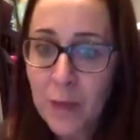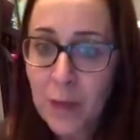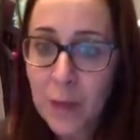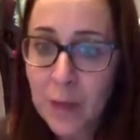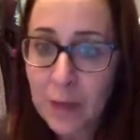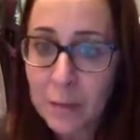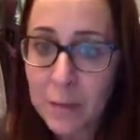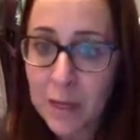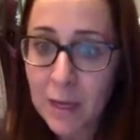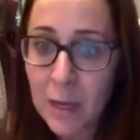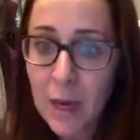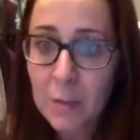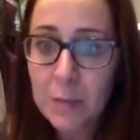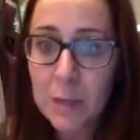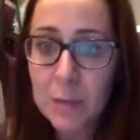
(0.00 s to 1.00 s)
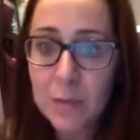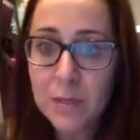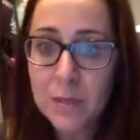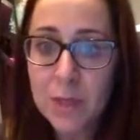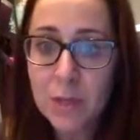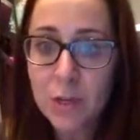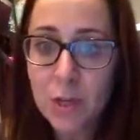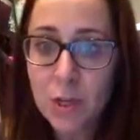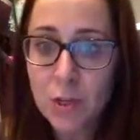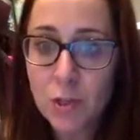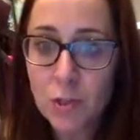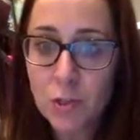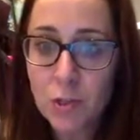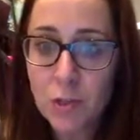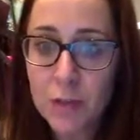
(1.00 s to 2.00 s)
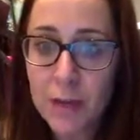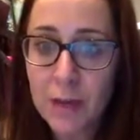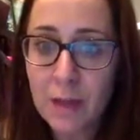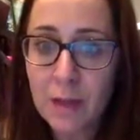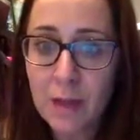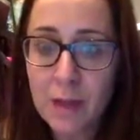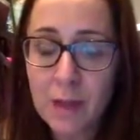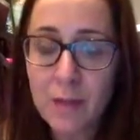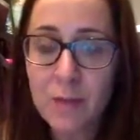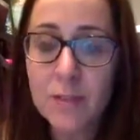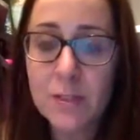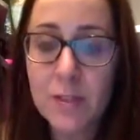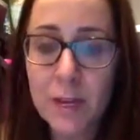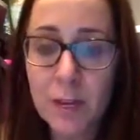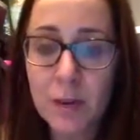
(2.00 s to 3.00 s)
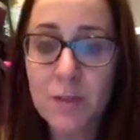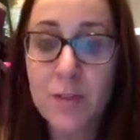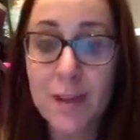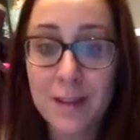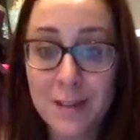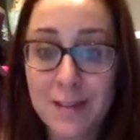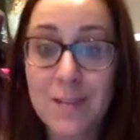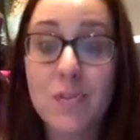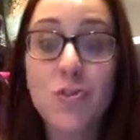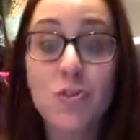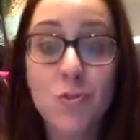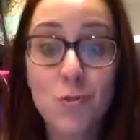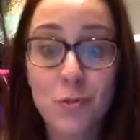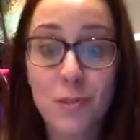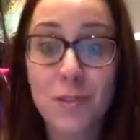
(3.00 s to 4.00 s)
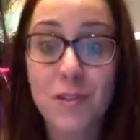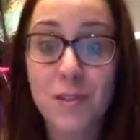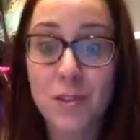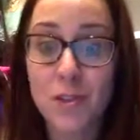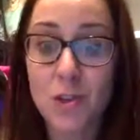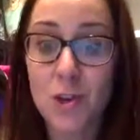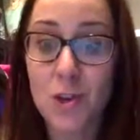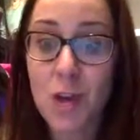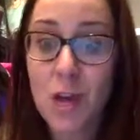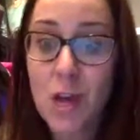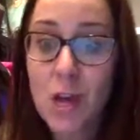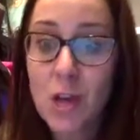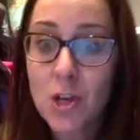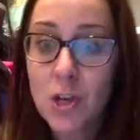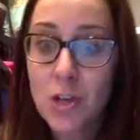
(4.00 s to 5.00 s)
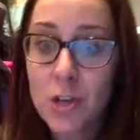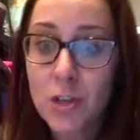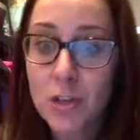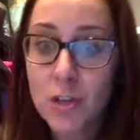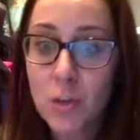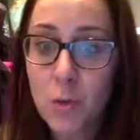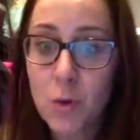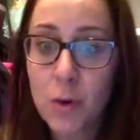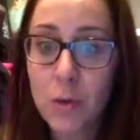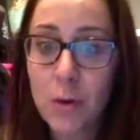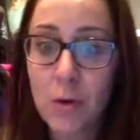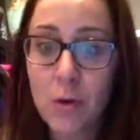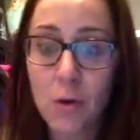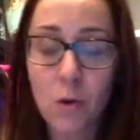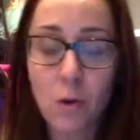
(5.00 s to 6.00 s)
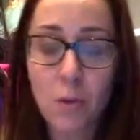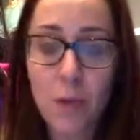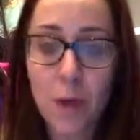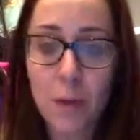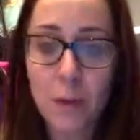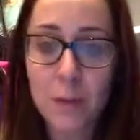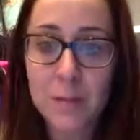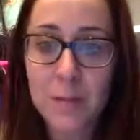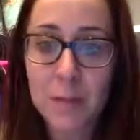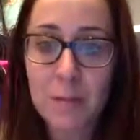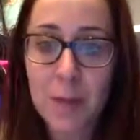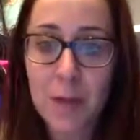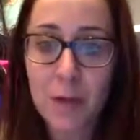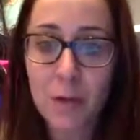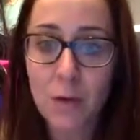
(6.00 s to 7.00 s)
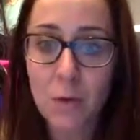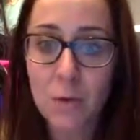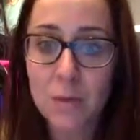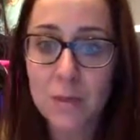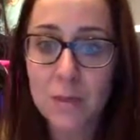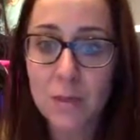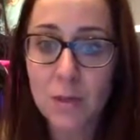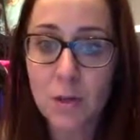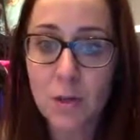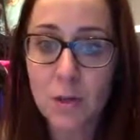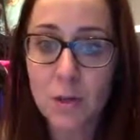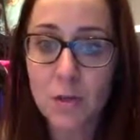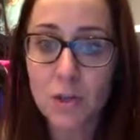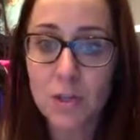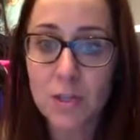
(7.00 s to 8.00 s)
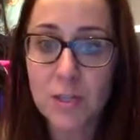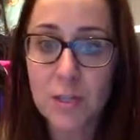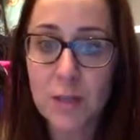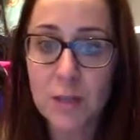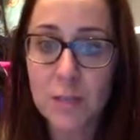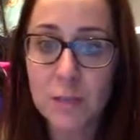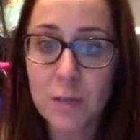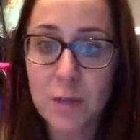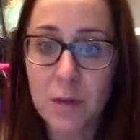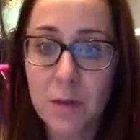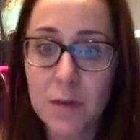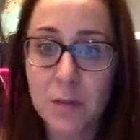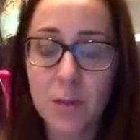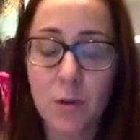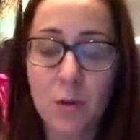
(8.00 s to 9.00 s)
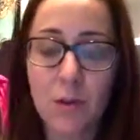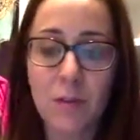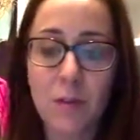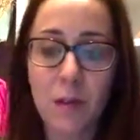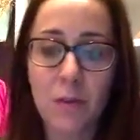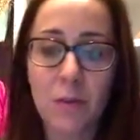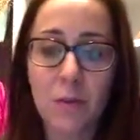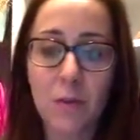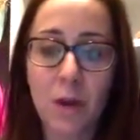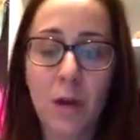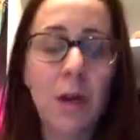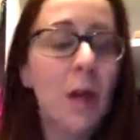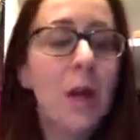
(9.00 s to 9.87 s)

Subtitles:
Amy, people say shit on social media they'd never say to your face. Truth, sister. She needs to worry about her own problems and mind her own business. Also, she's nuts, period. Don't give it another thought.